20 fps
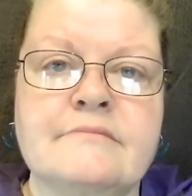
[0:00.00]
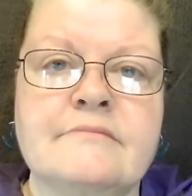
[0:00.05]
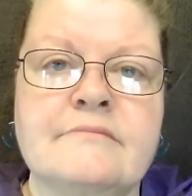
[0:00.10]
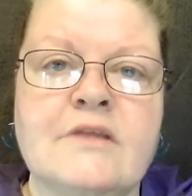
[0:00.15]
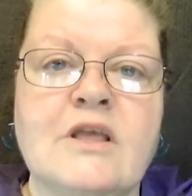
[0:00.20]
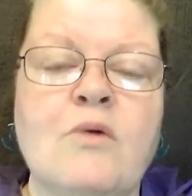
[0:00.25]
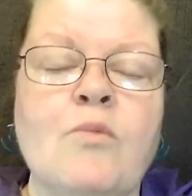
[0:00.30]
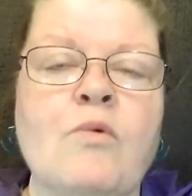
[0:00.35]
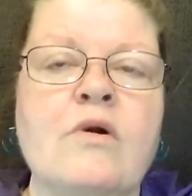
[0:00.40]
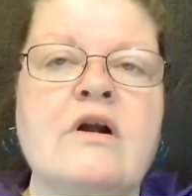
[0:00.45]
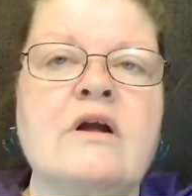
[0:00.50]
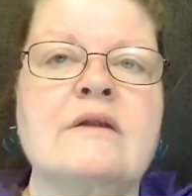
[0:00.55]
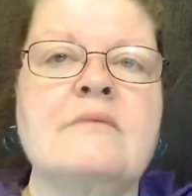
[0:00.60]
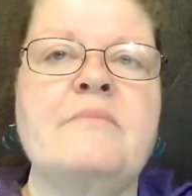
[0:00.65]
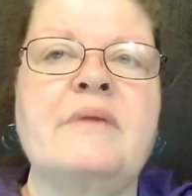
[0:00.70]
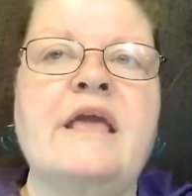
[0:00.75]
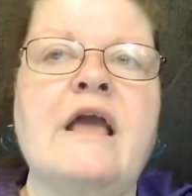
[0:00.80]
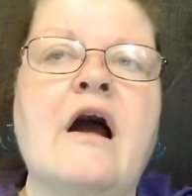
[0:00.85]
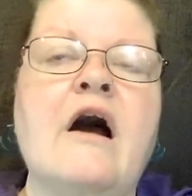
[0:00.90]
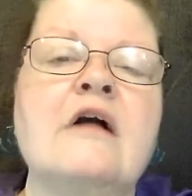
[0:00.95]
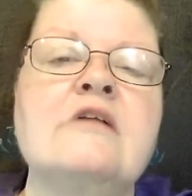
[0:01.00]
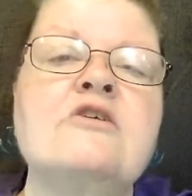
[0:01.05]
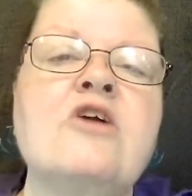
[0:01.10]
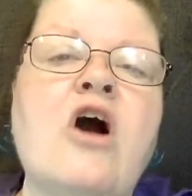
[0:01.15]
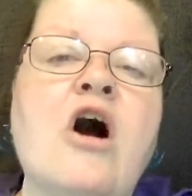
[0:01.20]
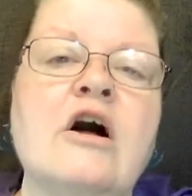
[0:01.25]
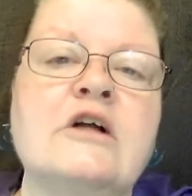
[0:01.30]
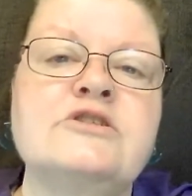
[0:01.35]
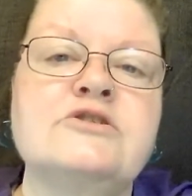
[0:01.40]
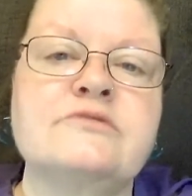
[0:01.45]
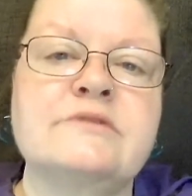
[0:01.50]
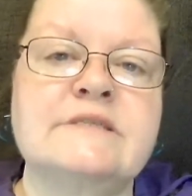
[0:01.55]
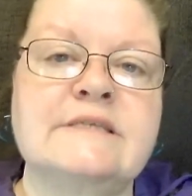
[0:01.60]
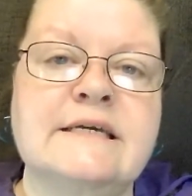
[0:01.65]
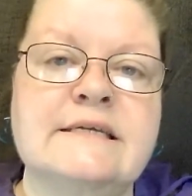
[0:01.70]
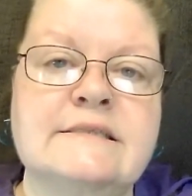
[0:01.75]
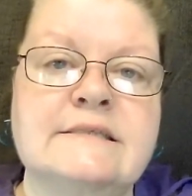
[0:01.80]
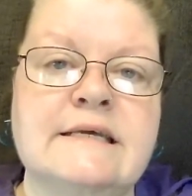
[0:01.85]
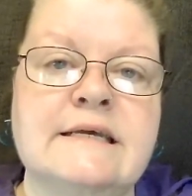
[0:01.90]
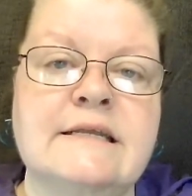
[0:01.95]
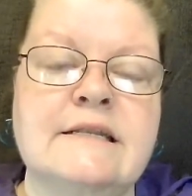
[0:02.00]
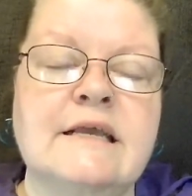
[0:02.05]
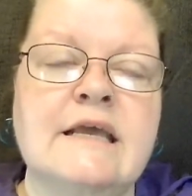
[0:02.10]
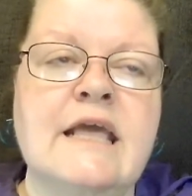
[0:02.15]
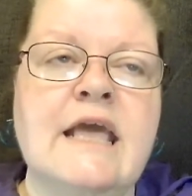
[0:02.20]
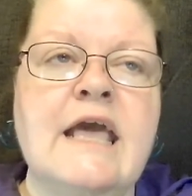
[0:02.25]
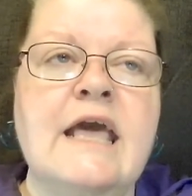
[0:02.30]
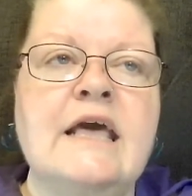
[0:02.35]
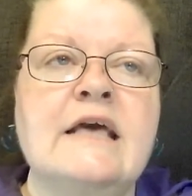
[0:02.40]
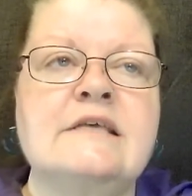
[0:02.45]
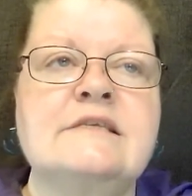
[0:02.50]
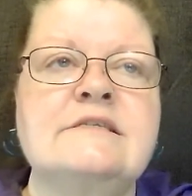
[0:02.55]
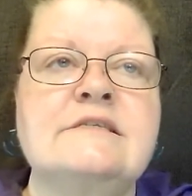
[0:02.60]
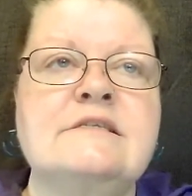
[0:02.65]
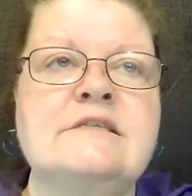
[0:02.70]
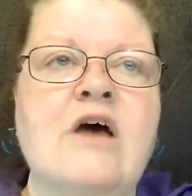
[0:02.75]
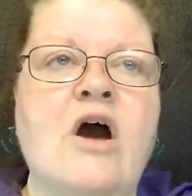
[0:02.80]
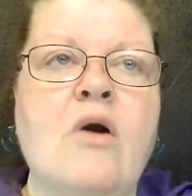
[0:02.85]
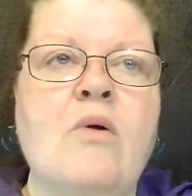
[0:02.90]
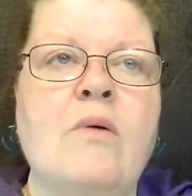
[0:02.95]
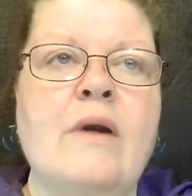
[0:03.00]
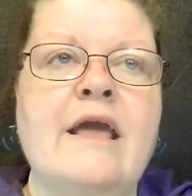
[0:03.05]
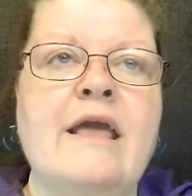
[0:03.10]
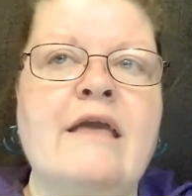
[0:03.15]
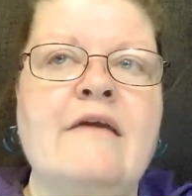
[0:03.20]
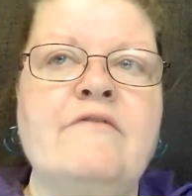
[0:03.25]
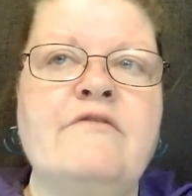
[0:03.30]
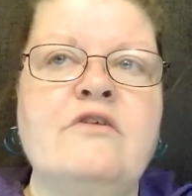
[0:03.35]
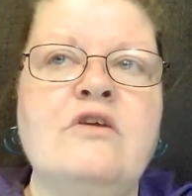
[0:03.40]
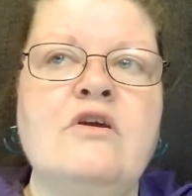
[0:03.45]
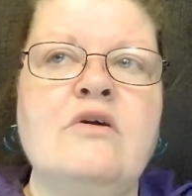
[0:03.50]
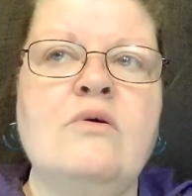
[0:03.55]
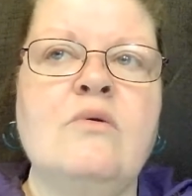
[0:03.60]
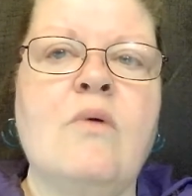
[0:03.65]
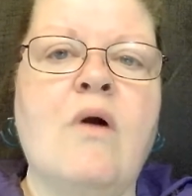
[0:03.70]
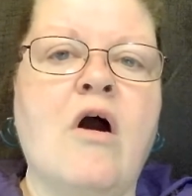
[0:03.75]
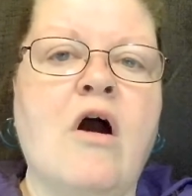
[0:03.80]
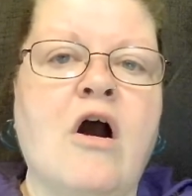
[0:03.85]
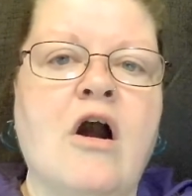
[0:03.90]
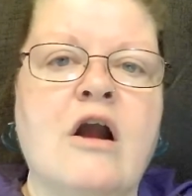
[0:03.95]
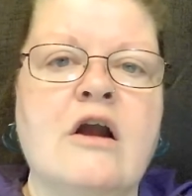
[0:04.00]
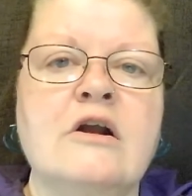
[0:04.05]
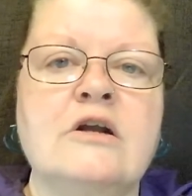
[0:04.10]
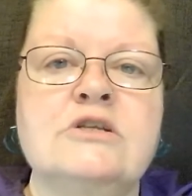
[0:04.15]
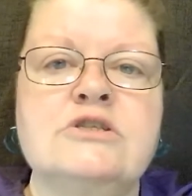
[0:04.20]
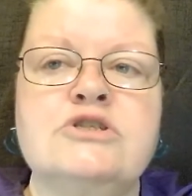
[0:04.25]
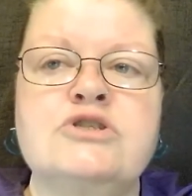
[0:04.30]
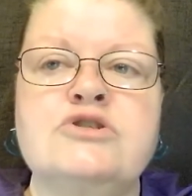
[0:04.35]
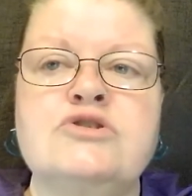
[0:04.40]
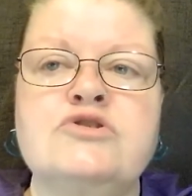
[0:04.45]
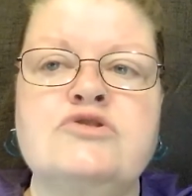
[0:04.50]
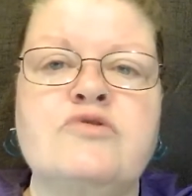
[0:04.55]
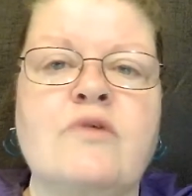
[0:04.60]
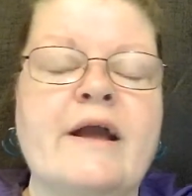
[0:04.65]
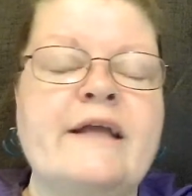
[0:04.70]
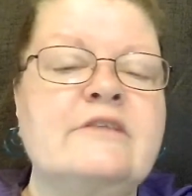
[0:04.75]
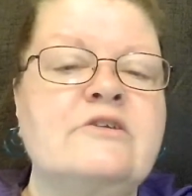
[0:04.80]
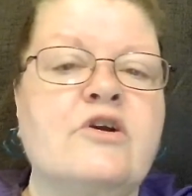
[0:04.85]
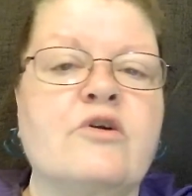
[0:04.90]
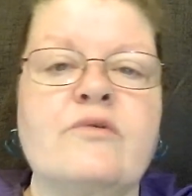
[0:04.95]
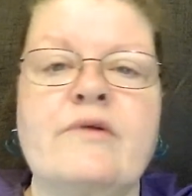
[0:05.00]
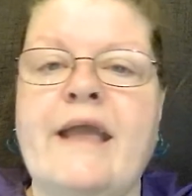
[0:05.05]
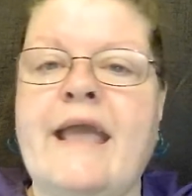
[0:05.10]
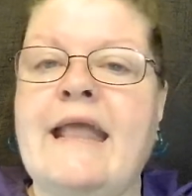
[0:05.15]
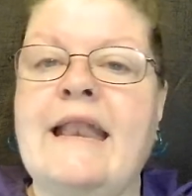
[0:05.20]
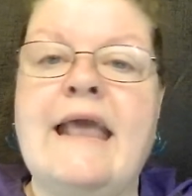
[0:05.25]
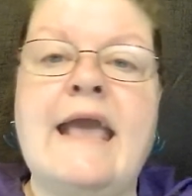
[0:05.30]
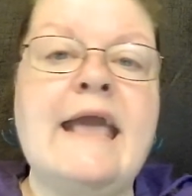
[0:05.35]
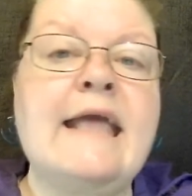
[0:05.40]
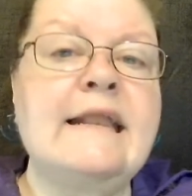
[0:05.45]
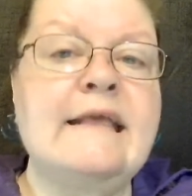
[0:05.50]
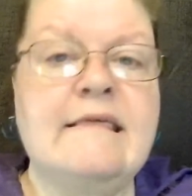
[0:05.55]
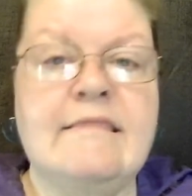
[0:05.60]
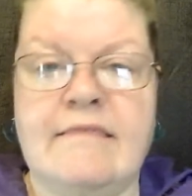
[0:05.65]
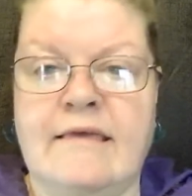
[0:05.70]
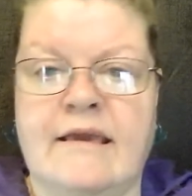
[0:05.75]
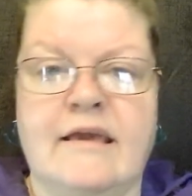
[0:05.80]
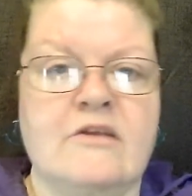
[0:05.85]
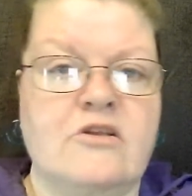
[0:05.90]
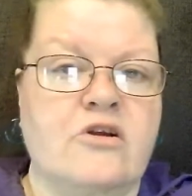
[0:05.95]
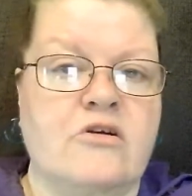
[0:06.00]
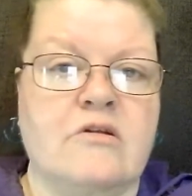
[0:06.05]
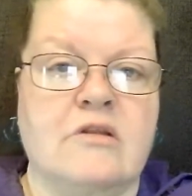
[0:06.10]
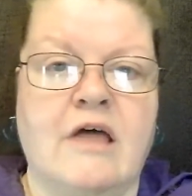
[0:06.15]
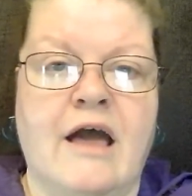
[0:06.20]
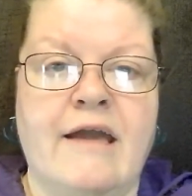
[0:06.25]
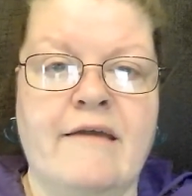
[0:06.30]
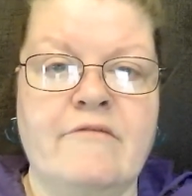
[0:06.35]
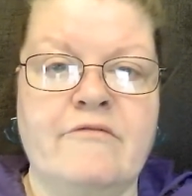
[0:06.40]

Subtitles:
We're going to be uncontradicted. So if you are trying to create anything in your life,